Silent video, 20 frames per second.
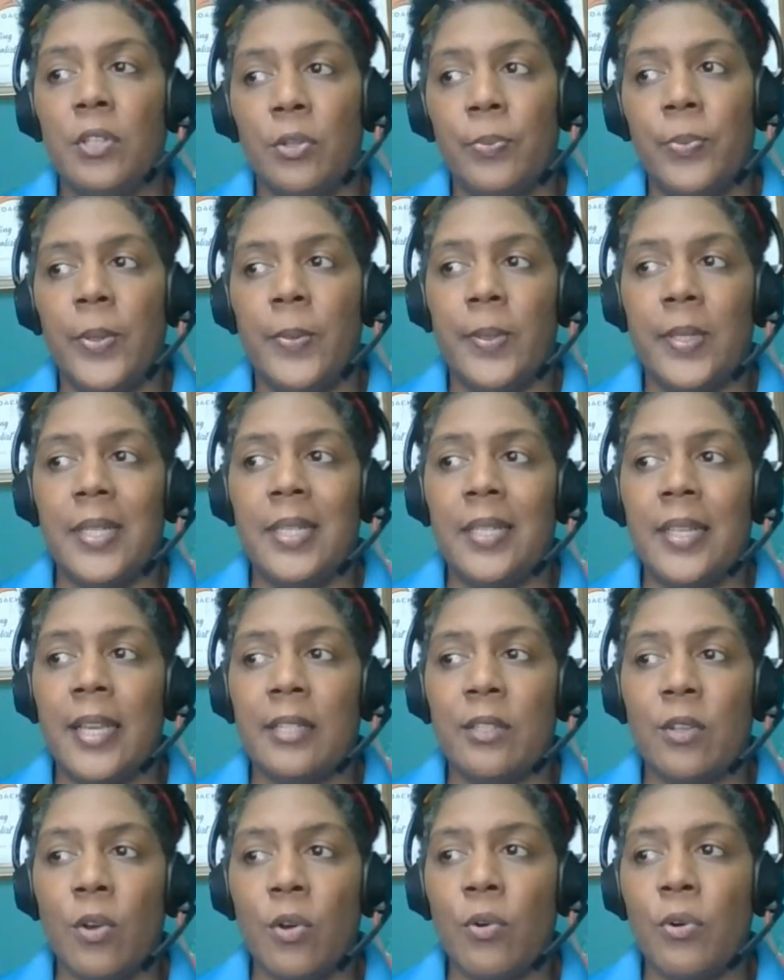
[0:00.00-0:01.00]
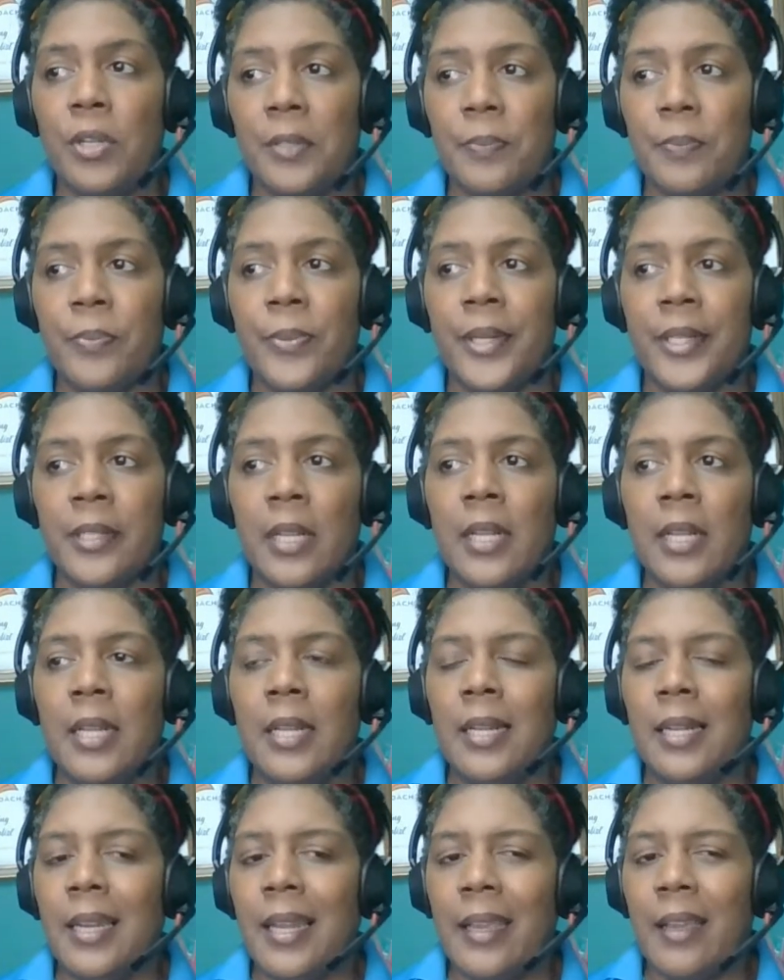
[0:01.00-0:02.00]
people could get caught, but
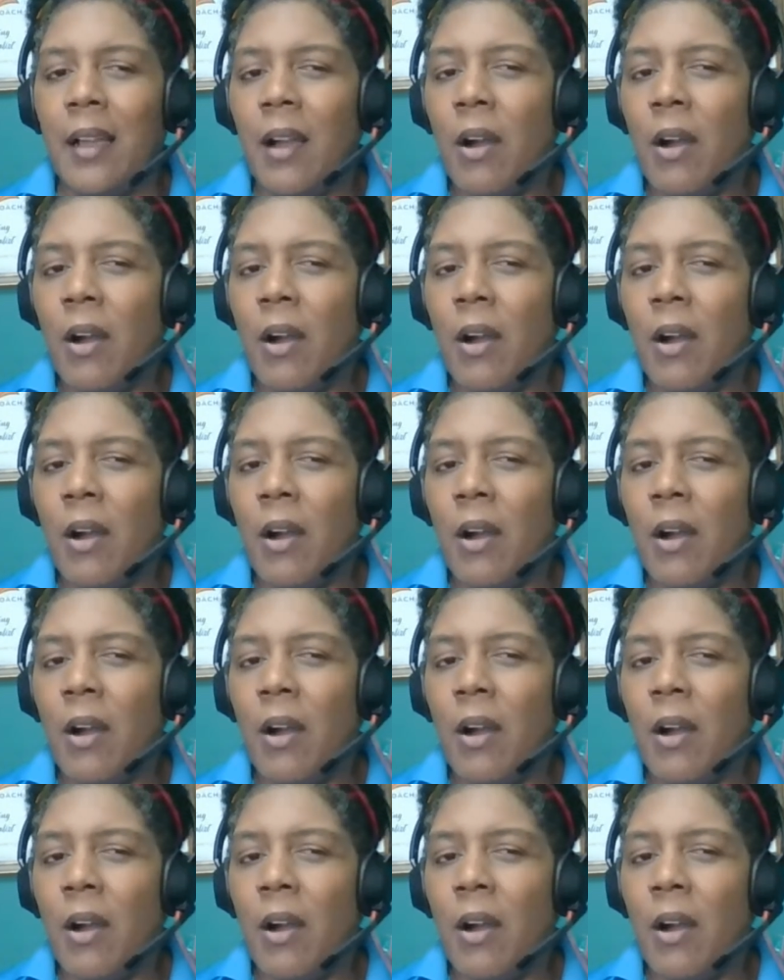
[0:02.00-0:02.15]
like,